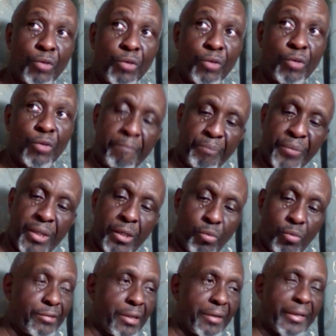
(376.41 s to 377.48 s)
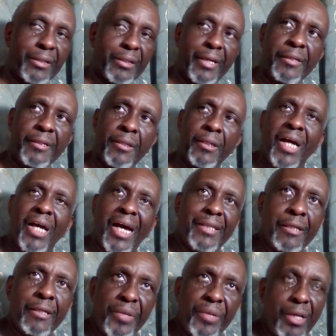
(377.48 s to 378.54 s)
We have to connect that. And then
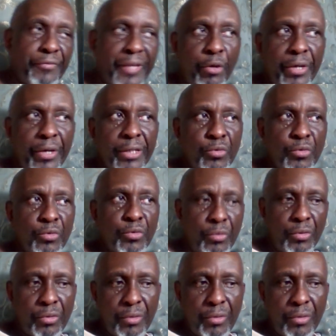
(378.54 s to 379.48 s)
if they're going to